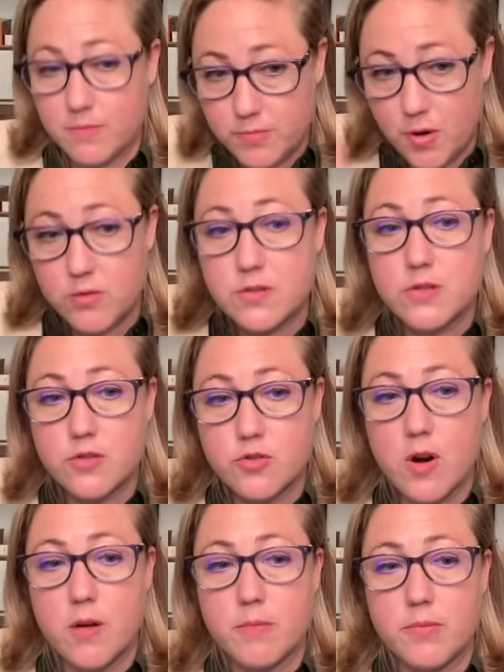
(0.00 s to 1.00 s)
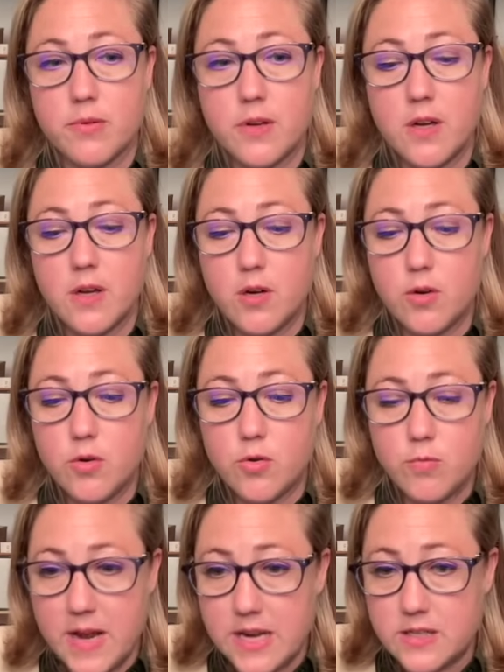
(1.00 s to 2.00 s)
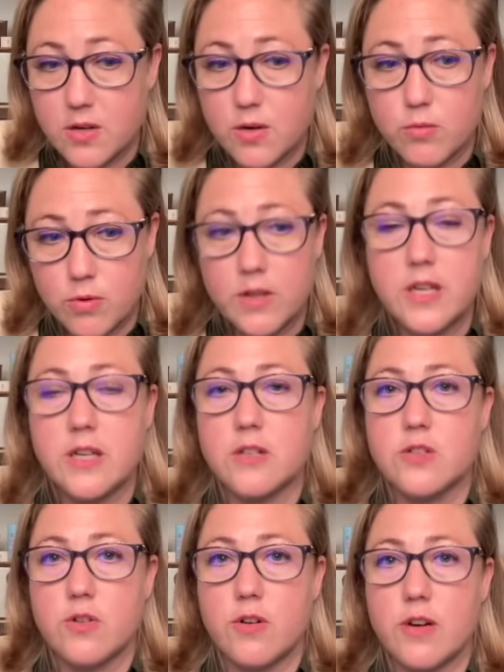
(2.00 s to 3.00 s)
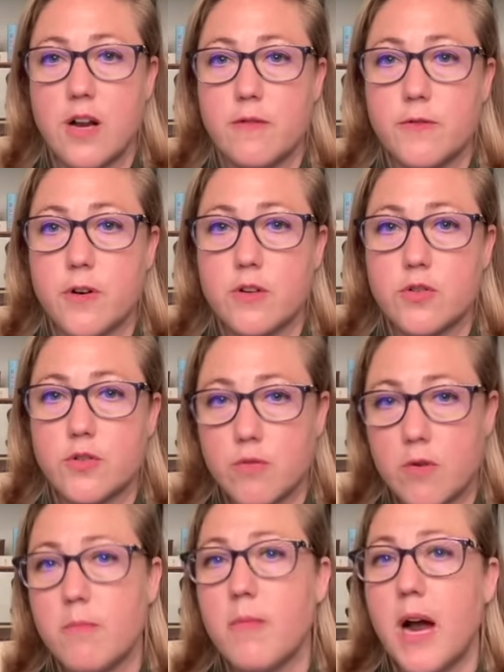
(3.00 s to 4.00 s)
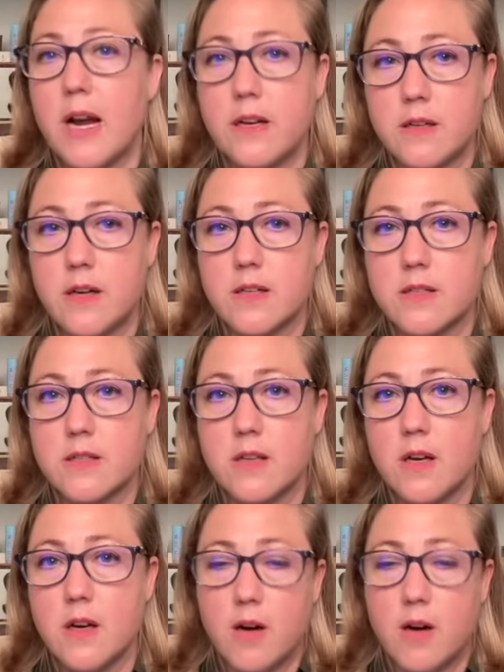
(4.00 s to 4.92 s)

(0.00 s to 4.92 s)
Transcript: post-Trump, who makes a really concerted effort to remind us